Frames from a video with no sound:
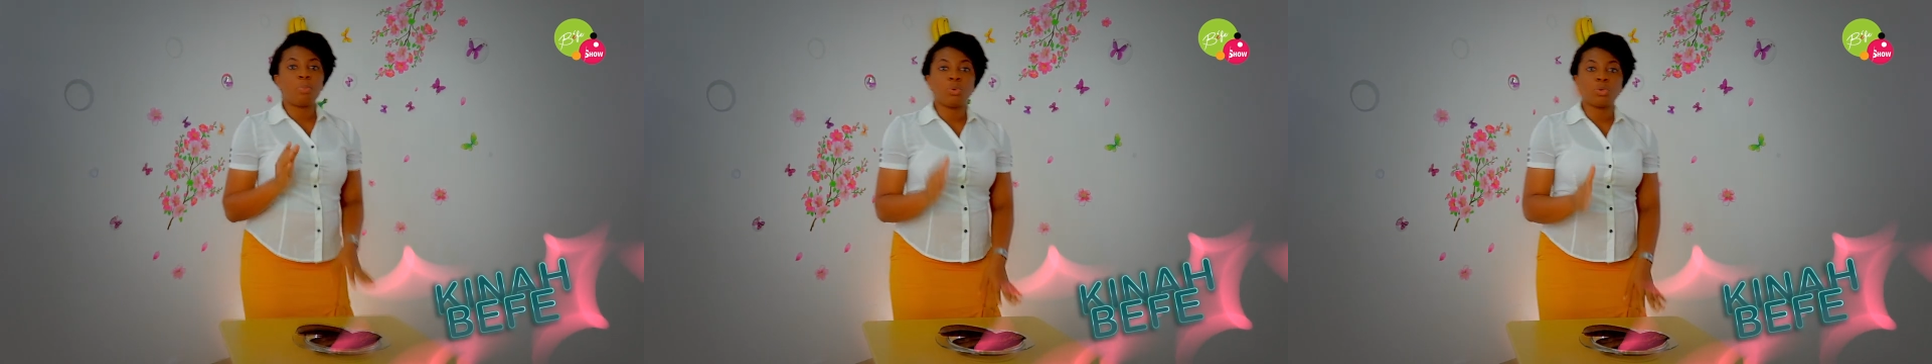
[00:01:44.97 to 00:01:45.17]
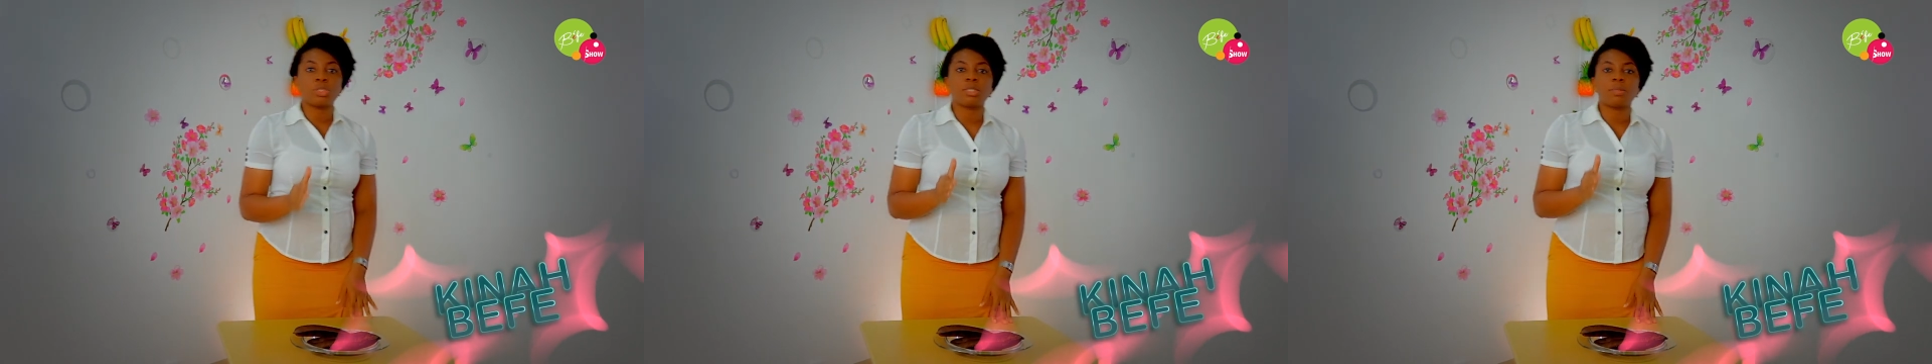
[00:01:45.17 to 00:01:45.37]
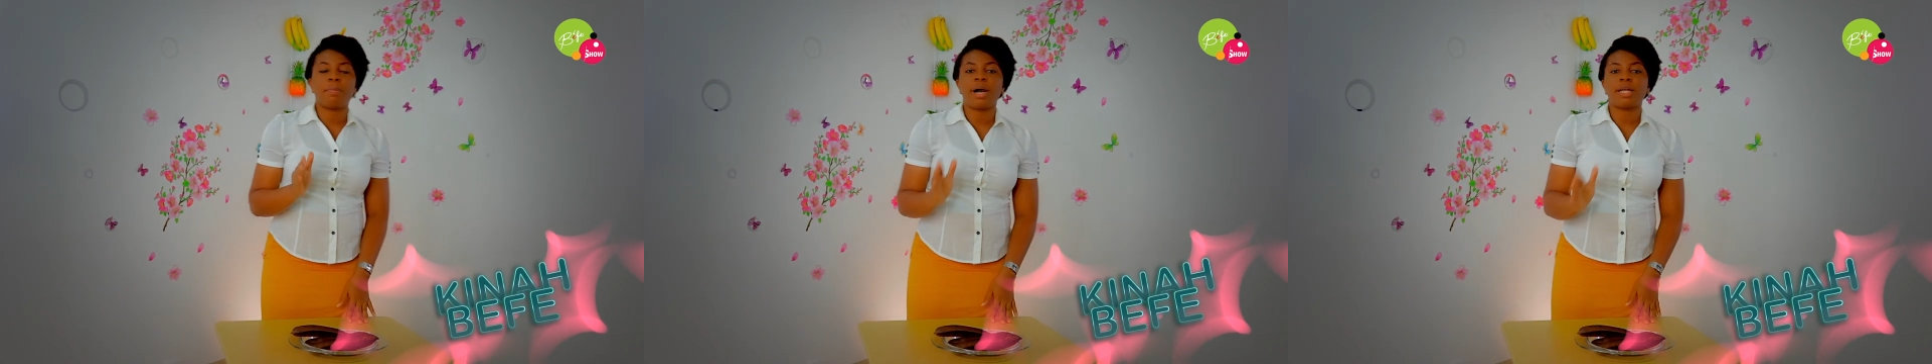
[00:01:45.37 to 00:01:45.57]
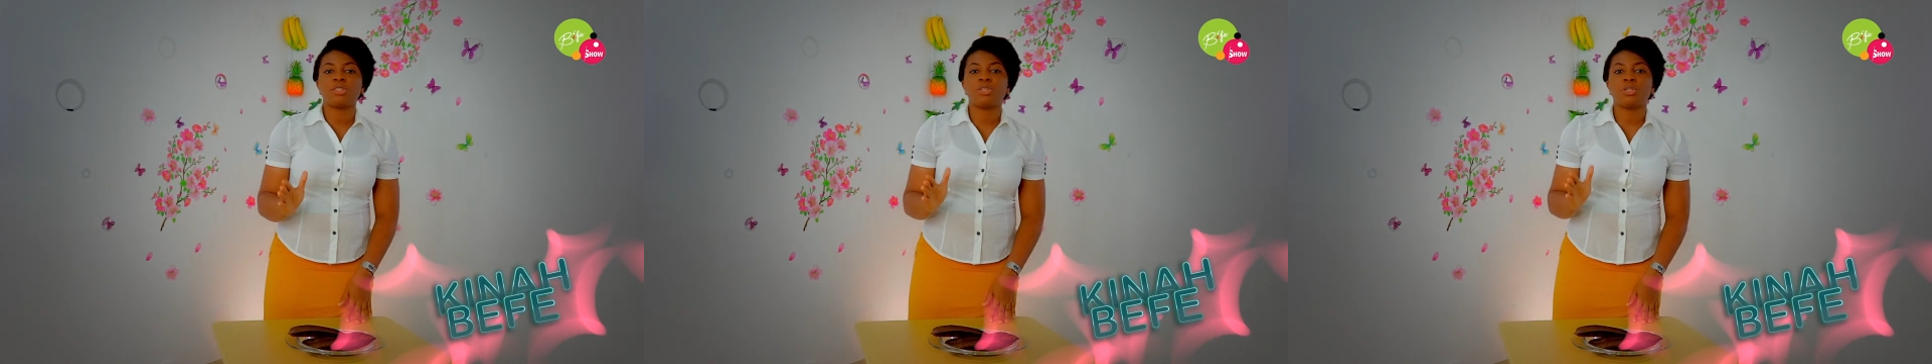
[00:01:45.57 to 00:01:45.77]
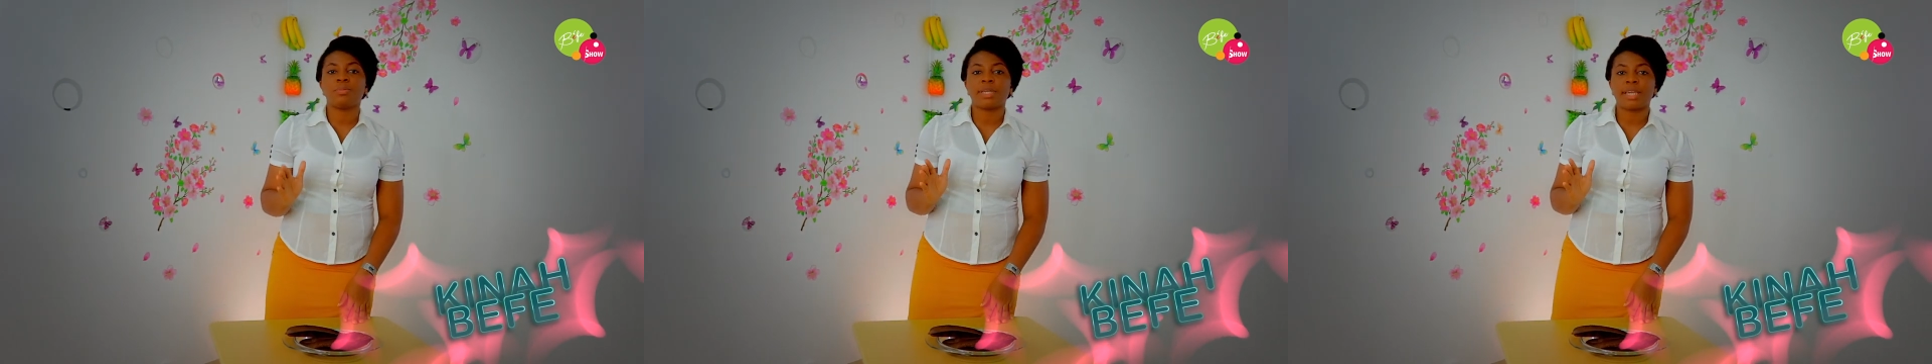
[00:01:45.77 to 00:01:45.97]

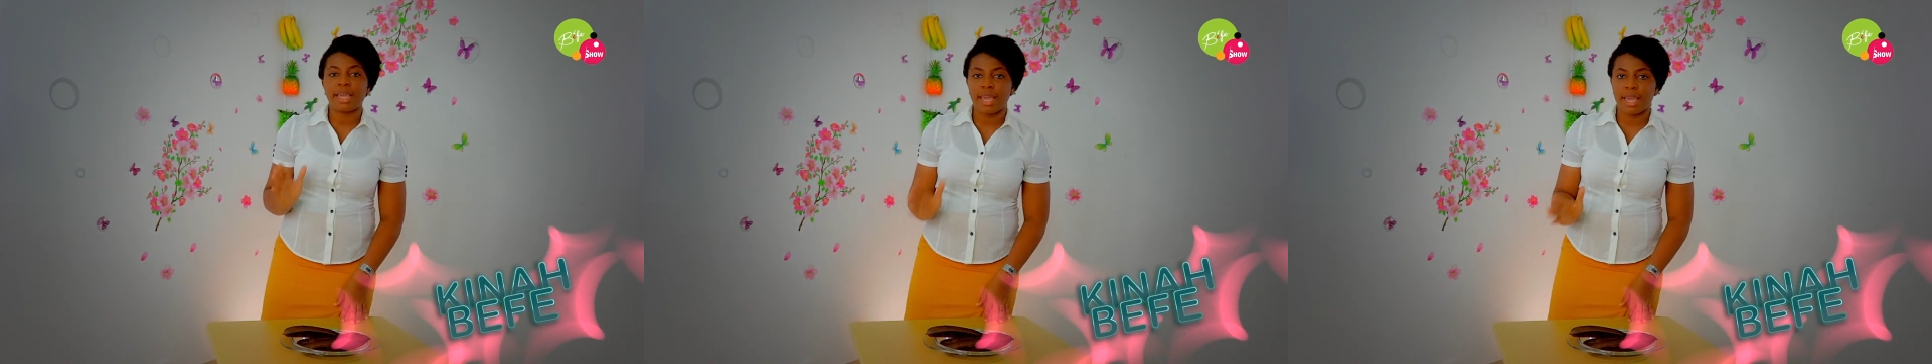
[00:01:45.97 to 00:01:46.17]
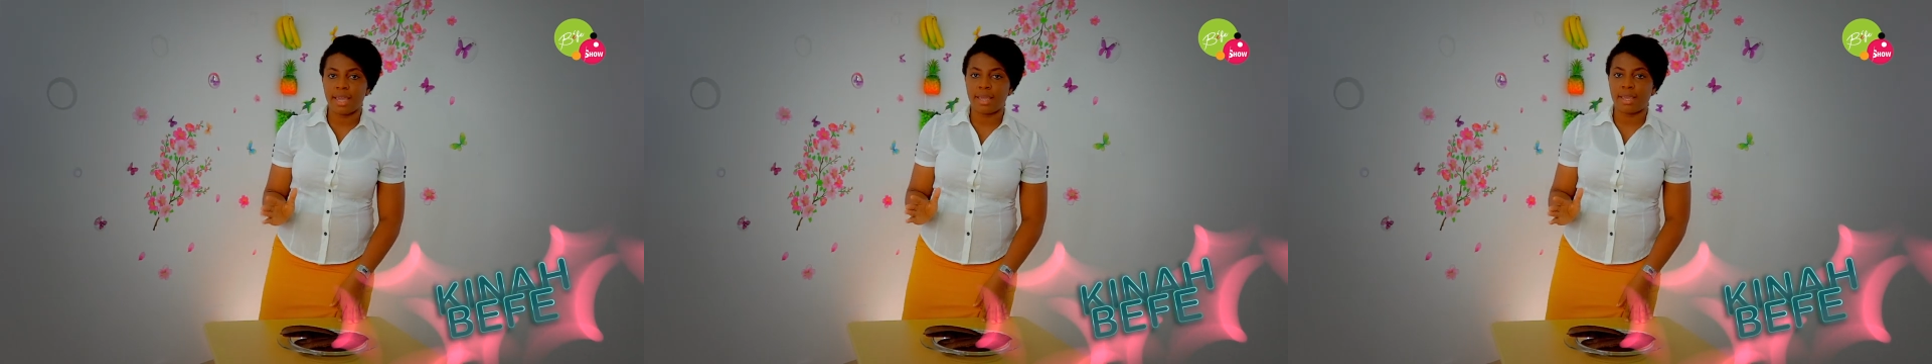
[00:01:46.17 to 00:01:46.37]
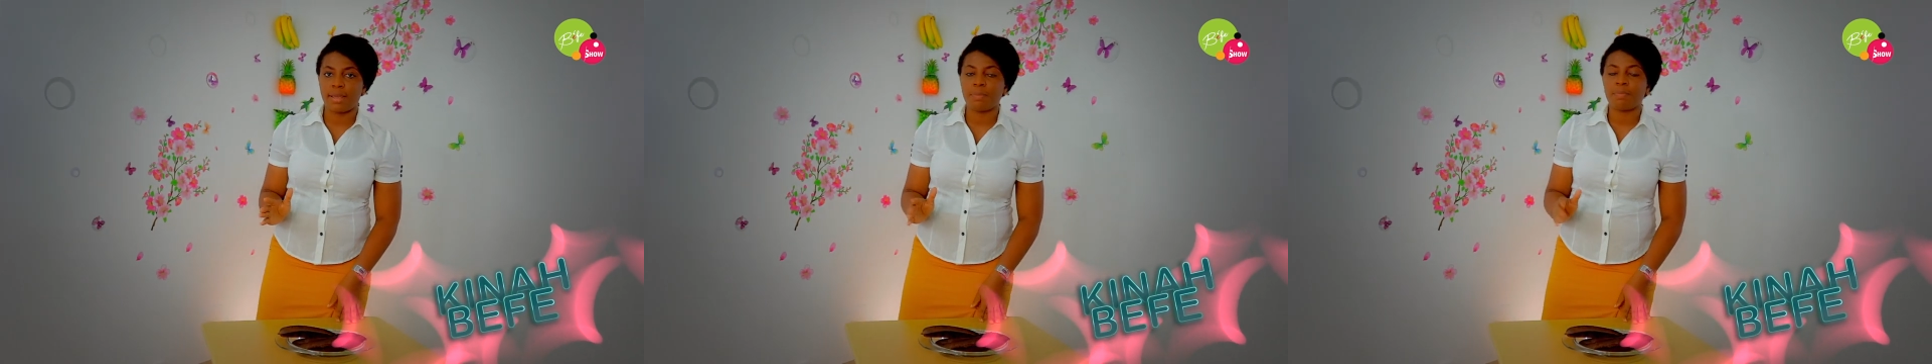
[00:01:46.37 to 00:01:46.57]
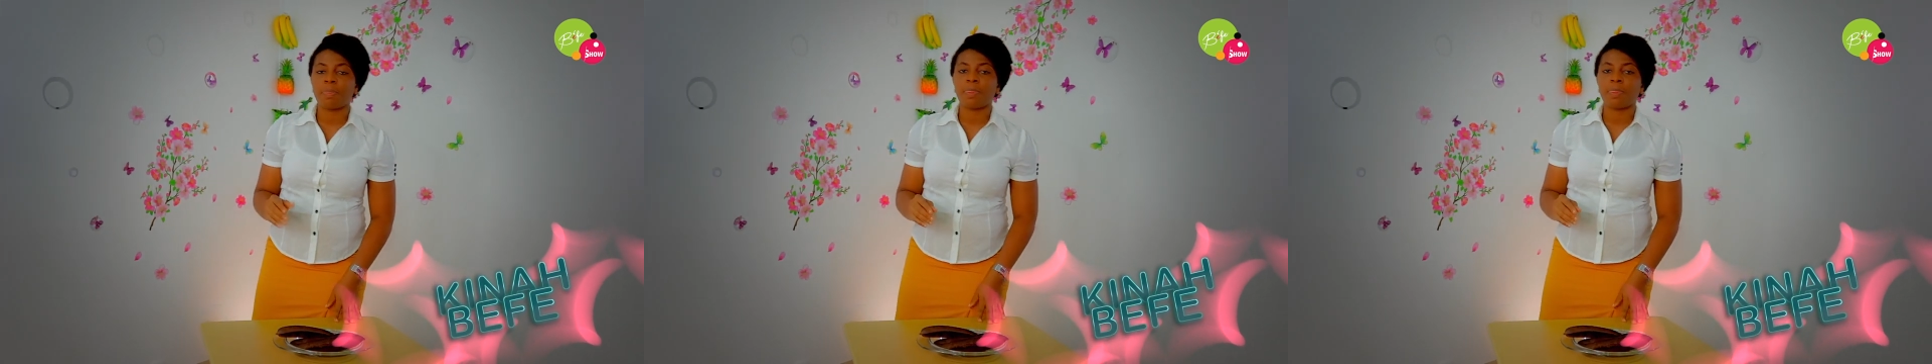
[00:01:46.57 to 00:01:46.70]
postpartum care.